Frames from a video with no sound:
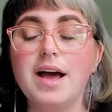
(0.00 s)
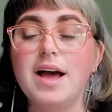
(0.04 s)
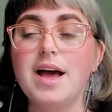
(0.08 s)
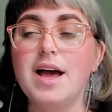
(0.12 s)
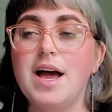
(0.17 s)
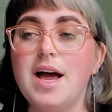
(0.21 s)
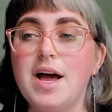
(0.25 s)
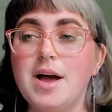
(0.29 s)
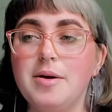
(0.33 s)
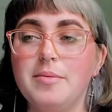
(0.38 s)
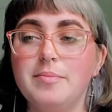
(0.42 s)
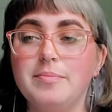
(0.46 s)

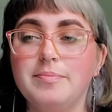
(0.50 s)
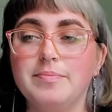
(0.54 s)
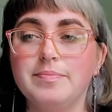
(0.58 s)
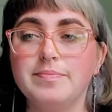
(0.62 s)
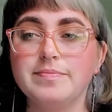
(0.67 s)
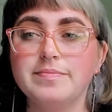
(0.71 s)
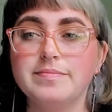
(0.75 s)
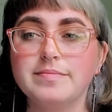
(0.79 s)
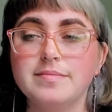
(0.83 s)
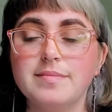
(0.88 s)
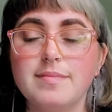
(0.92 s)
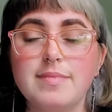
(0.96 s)
And
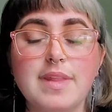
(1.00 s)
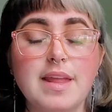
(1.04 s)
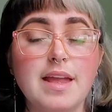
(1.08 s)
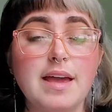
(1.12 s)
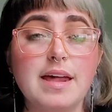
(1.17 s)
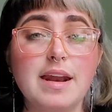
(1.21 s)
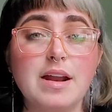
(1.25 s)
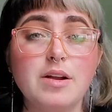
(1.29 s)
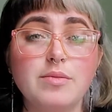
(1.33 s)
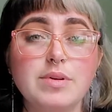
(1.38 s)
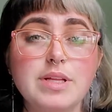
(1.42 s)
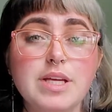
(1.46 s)

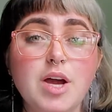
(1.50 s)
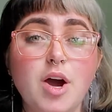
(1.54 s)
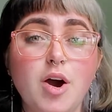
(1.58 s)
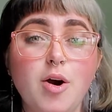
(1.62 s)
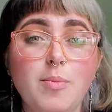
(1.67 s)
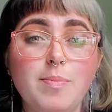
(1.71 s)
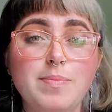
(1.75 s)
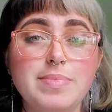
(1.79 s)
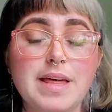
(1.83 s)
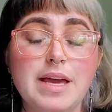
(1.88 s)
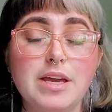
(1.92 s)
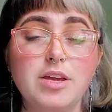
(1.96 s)
I really
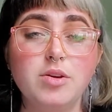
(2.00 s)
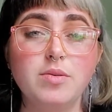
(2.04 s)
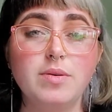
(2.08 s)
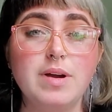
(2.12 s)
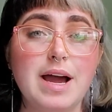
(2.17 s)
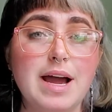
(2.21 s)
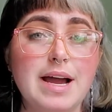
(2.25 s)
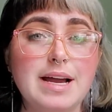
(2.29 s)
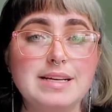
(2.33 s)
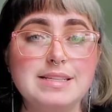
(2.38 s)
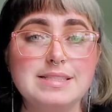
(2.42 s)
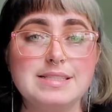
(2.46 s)
hope that you
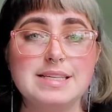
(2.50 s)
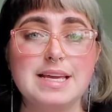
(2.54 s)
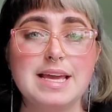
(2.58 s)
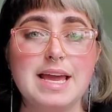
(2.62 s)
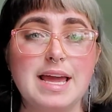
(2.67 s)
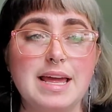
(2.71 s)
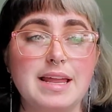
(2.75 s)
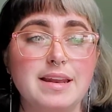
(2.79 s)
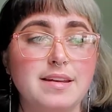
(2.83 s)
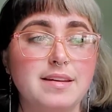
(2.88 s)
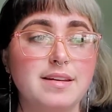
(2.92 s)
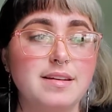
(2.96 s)
guys
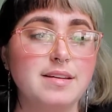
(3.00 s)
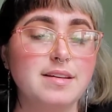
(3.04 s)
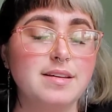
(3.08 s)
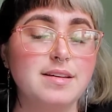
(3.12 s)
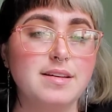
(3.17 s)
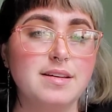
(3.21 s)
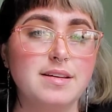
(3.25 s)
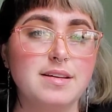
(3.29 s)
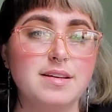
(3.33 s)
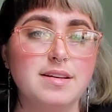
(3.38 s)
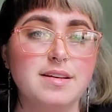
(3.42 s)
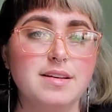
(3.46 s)
can
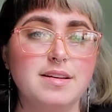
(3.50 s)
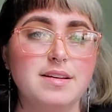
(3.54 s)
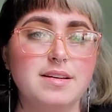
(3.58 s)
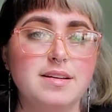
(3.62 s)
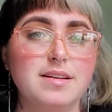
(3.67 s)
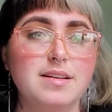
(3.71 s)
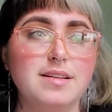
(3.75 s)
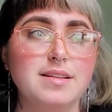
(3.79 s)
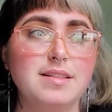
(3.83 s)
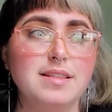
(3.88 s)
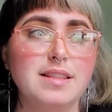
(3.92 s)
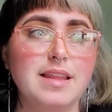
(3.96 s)

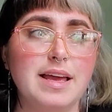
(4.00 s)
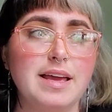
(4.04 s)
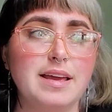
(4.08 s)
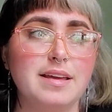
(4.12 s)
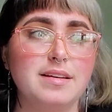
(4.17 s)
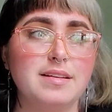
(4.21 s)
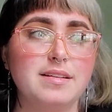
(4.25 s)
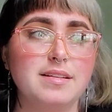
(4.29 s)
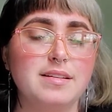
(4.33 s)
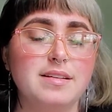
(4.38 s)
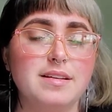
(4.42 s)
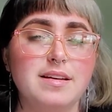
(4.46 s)
like
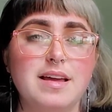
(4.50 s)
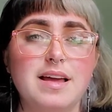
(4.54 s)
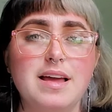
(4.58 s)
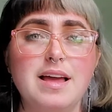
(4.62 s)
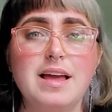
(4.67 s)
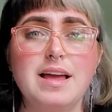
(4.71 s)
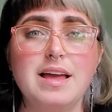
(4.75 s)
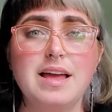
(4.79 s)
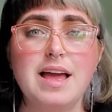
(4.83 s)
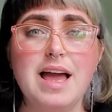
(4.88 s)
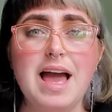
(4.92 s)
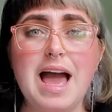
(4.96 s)

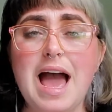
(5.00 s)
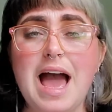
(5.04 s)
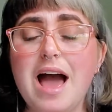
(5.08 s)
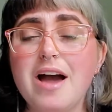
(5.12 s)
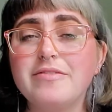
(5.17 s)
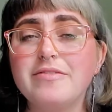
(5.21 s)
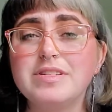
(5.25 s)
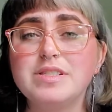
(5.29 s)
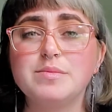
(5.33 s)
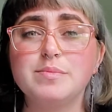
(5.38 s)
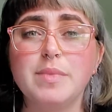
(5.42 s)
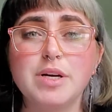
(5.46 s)
have
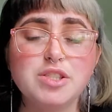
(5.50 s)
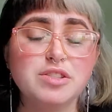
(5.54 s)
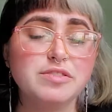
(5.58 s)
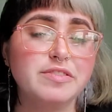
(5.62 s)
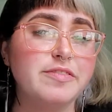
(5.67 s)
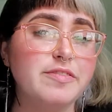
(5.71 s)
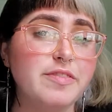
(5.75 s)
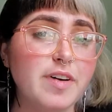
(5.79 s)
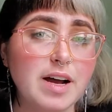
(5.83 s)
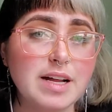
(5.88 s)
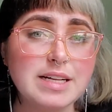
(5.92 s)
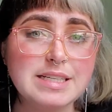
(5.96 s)
as much
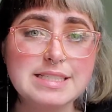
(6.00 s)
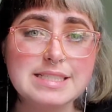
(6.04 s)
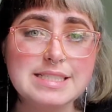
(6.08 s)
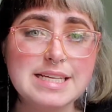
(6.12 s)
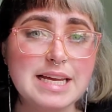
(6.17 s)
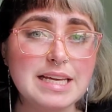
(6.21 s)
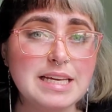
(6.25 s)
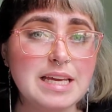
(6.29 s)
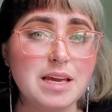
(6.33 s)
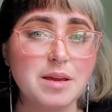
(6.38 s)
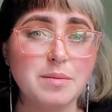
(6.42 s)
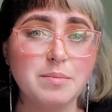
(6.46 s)
fun
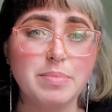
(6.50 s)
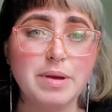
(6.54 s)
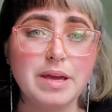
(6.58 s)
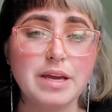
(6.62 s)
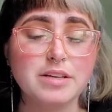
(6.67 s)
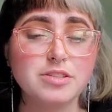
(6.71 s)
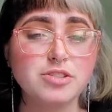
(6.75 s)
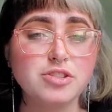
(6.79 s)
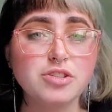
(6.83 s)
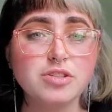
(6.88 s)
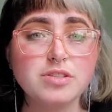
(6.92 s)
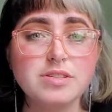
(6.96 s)
taking
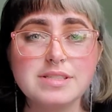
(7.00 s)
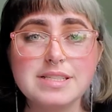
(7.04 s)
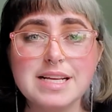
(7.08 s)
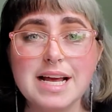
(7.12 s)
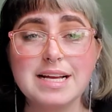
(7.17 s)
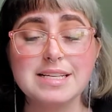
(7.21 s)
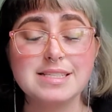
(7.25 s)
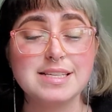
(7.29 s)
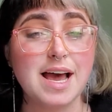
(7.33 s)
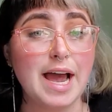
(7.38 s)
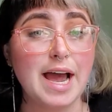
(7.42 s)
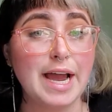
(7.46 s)
pictures
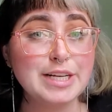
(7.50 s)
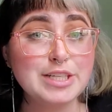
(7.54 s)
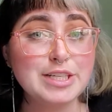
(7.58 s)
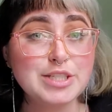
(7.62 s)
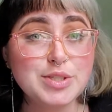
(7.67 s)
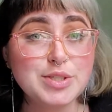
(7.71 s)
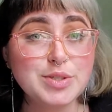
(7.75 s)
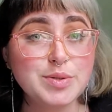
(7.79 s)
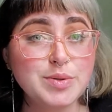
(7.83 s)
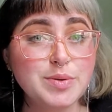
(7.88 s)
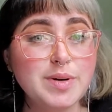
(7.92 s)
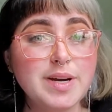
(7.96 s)
as I
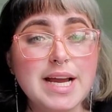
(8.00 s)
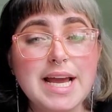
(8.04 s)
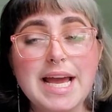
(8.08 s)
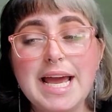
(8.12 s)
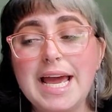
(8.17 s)
do,